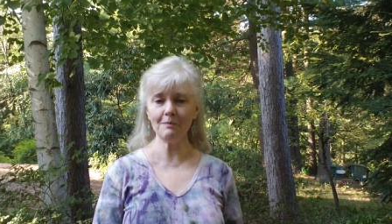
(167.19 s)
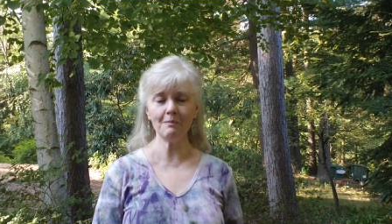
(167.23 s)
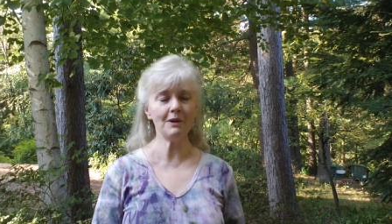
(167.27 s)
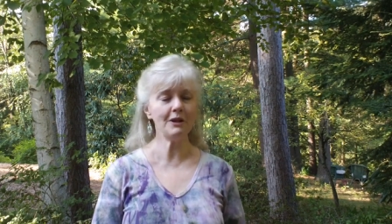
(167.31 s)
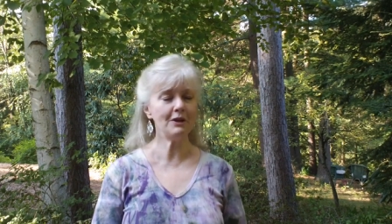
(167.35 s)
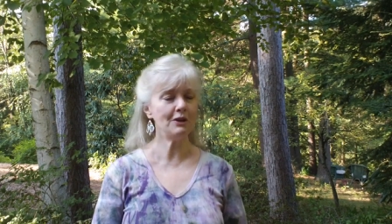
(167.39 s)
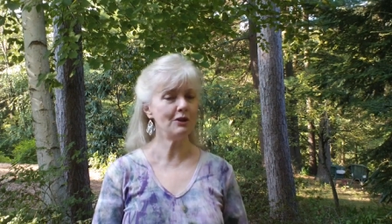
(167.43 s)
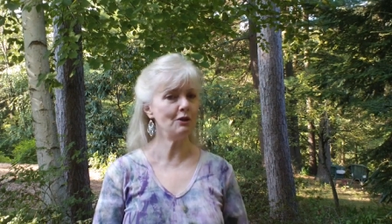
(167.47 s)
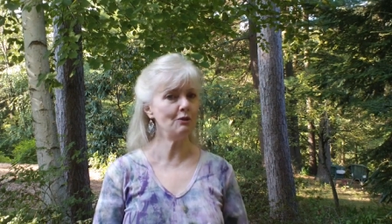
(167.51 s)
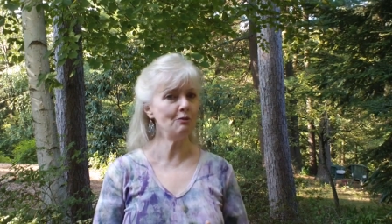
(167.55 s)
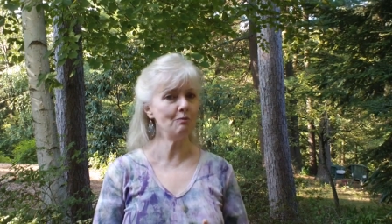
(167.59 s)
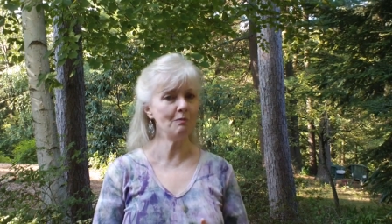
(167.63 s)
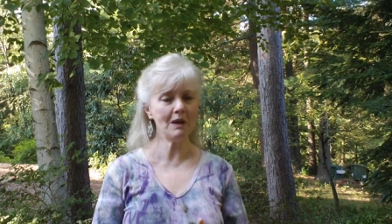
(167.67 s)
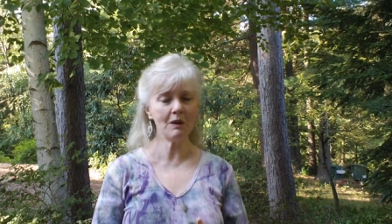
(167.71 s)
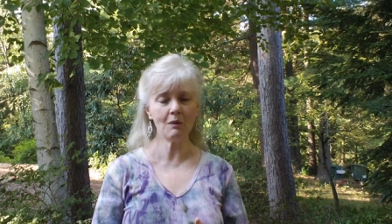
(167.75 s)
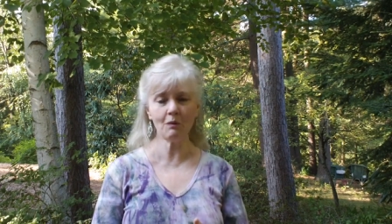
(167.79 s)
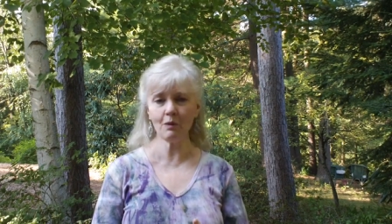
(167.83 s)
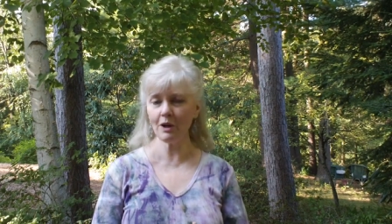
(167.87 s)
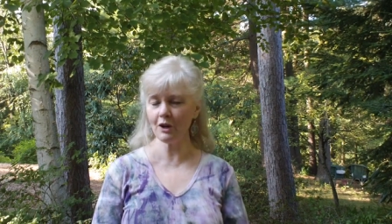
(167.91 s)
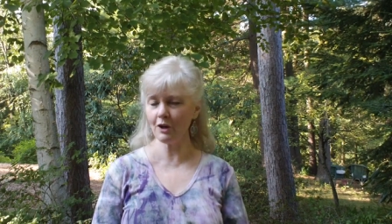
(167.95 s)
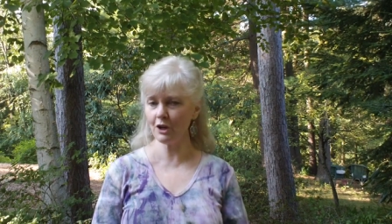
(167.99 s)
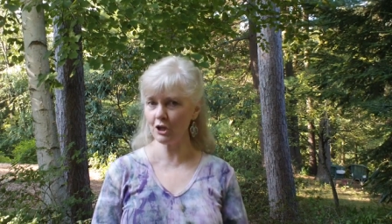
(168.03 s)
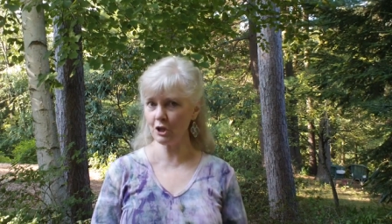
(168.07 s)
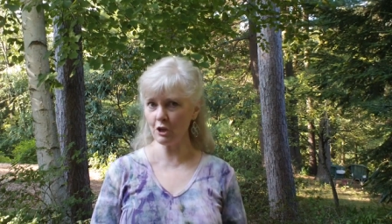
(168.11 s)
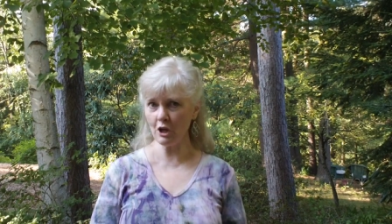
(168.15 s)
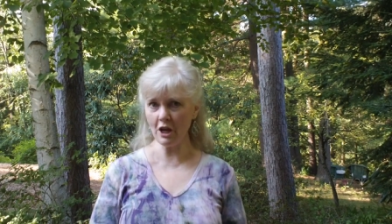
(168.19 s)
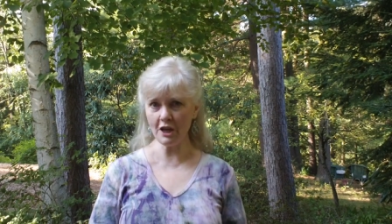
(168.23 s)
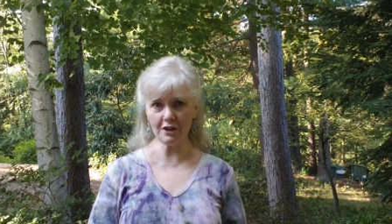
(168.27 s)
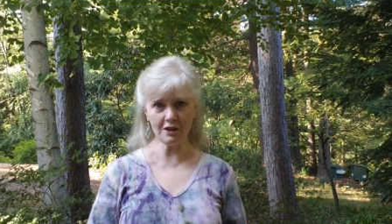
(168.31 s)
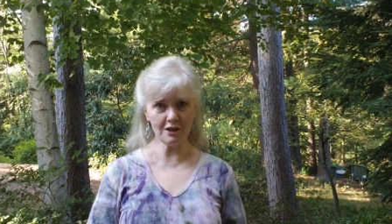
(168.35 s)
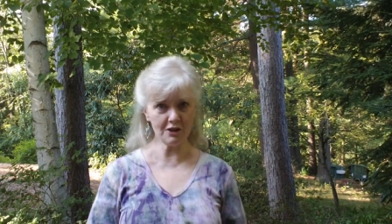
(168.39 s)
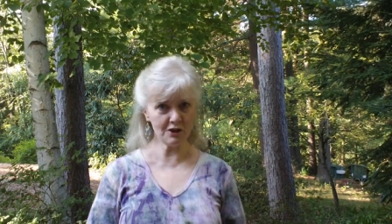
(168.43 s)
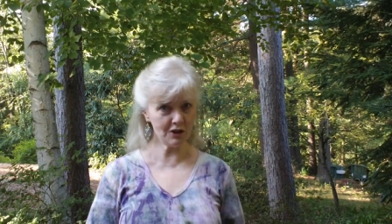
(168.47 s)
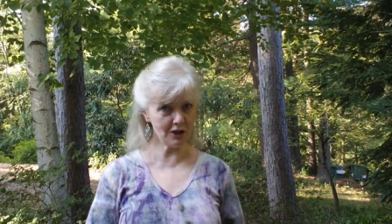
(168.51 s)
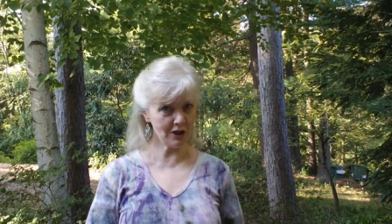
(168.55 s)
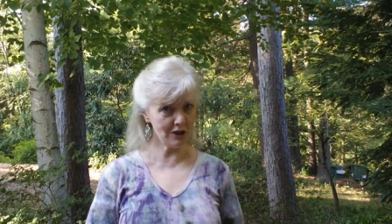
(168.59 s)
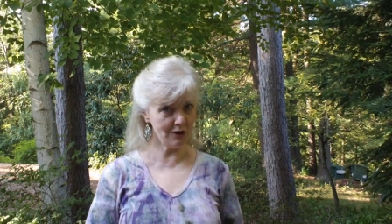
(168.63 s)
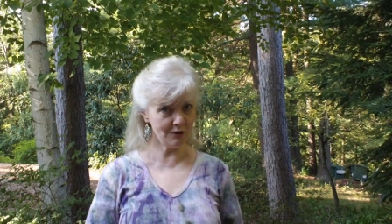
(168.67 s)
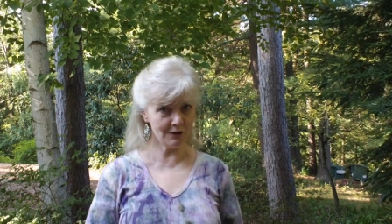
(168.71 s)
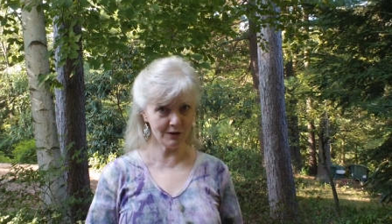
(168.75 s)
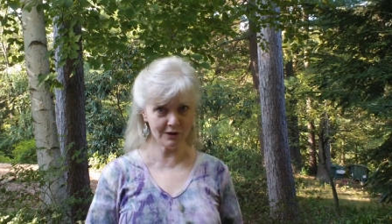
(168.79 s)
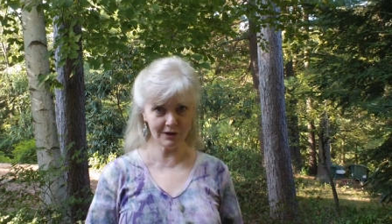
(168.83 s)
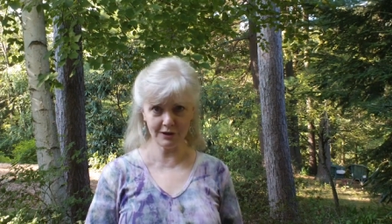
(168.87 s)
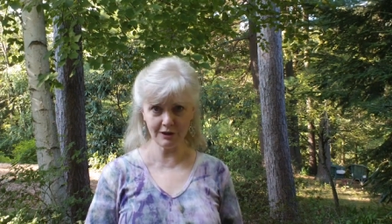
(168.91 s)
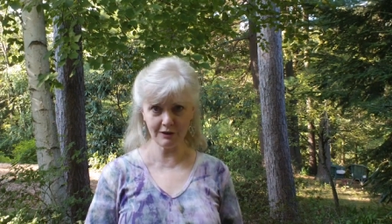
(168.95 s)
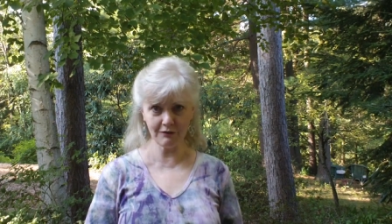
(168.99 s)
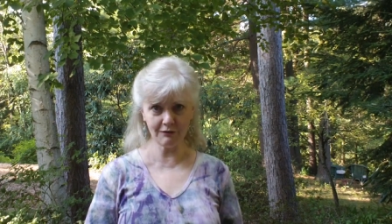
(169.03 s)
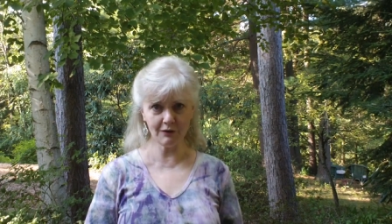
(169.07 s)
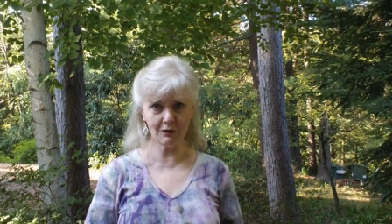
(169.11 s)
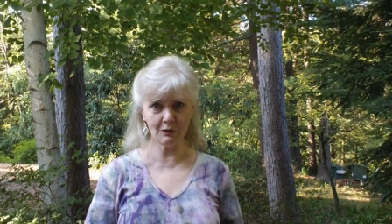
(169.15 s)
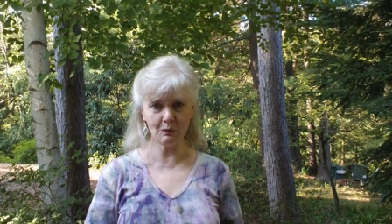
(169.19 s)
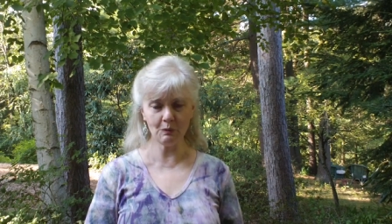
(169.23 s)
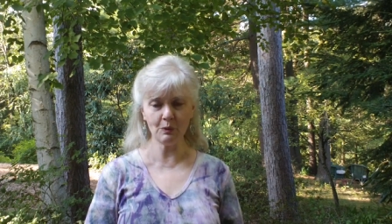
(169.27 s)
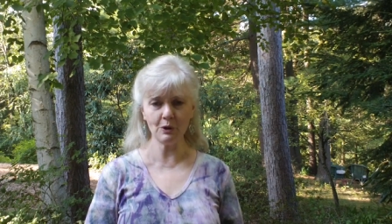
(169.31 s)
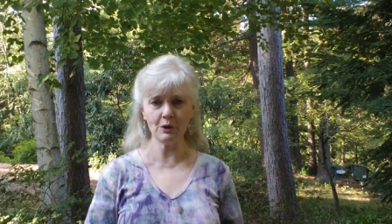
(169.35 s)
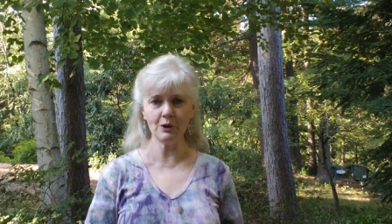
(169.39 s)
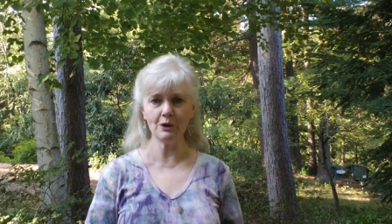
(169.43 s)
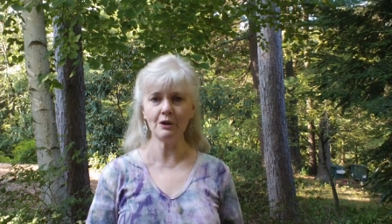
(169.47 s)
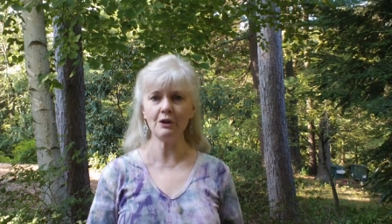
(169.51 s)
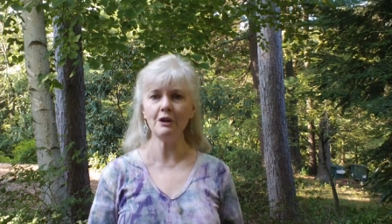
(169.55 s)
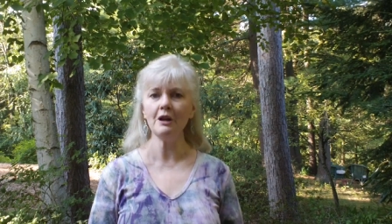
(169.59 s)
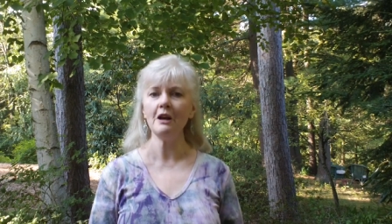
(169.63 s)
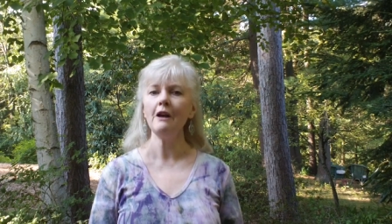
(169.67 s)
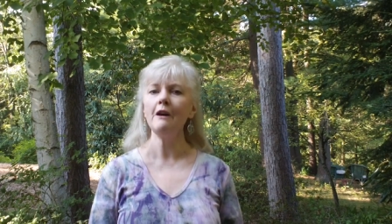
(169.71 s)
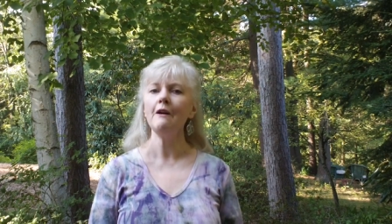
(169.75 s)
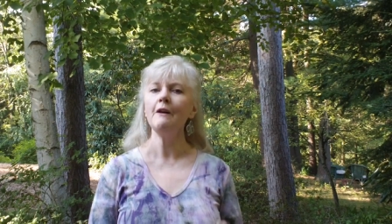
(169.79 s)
but you may want to use a different word,